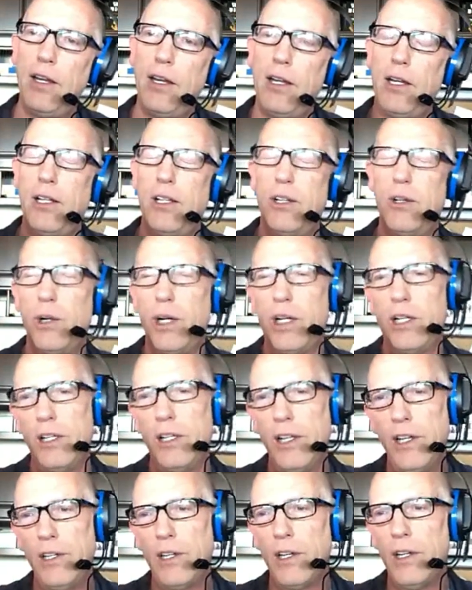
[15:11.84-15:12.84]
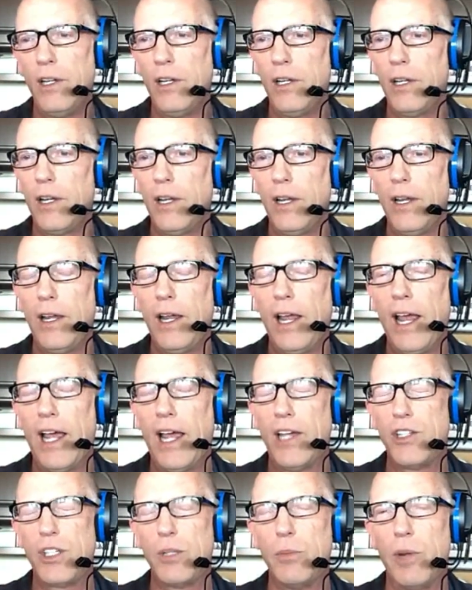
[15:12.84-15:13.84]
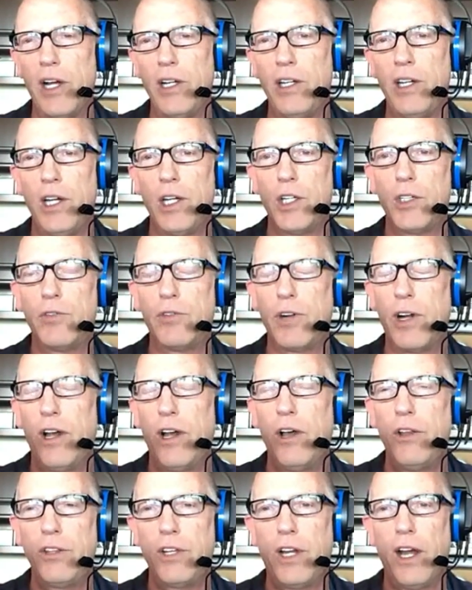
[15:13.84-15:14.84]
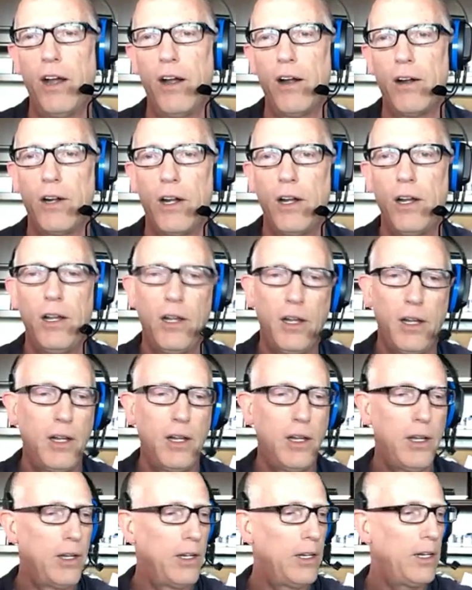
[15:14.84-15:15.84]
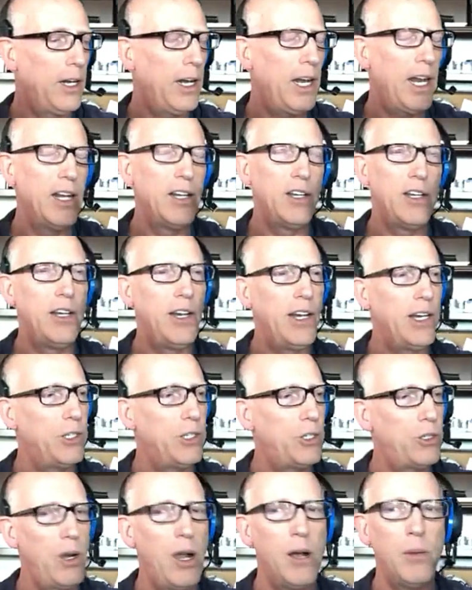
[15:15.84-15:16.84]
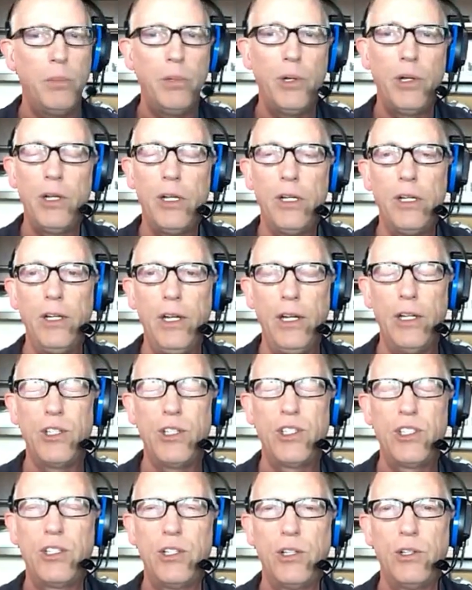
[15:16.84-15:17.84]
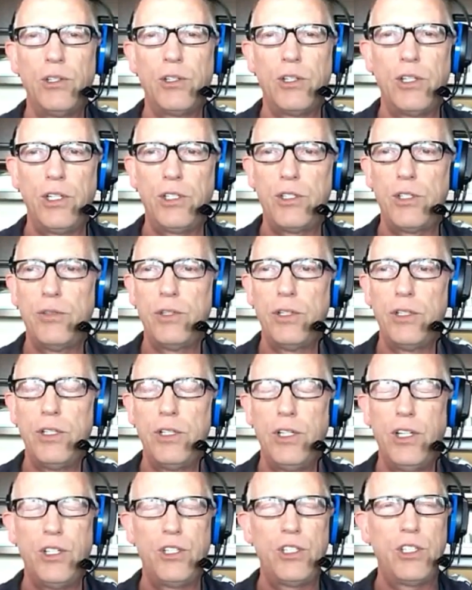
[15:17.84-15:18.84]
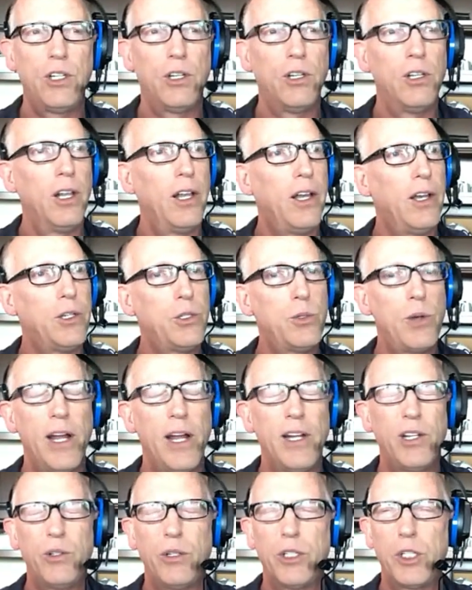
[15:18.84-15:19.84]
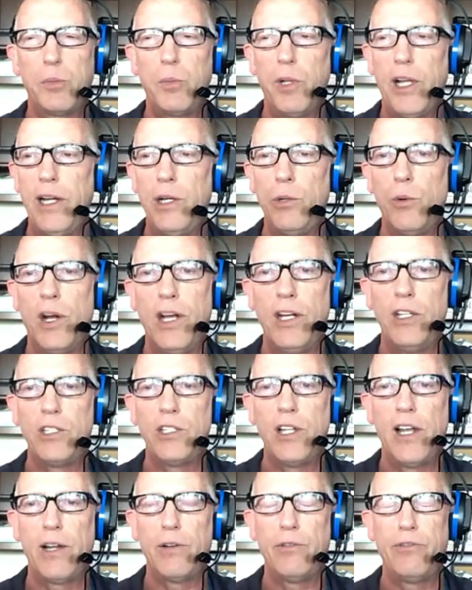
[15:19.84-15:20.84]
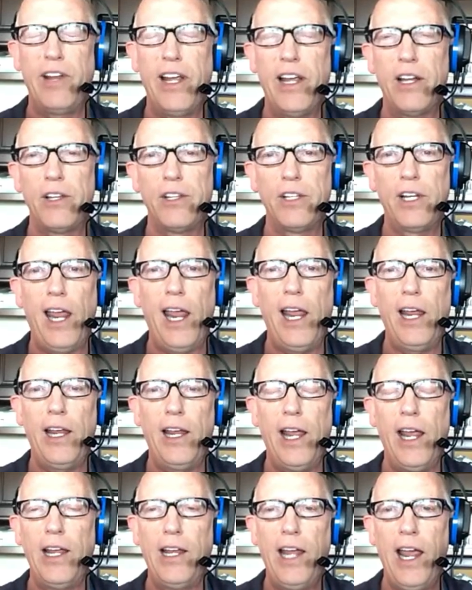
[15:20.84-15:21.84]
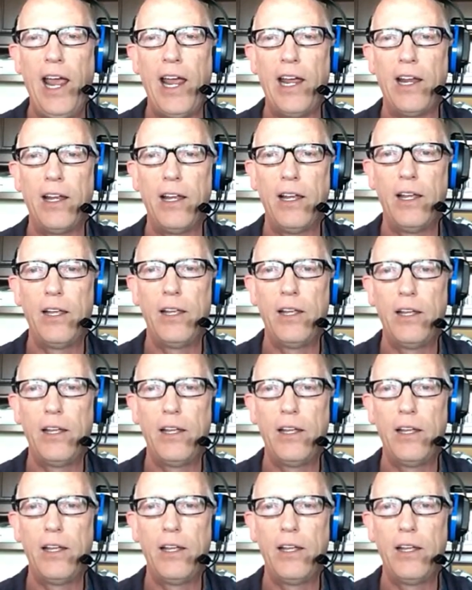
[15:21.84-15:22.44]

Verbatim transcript: Hillary Clinton has some ideas for health care. Candidate Trump is still, dis- is still uh, trying to explain why he's not a fan of the KKK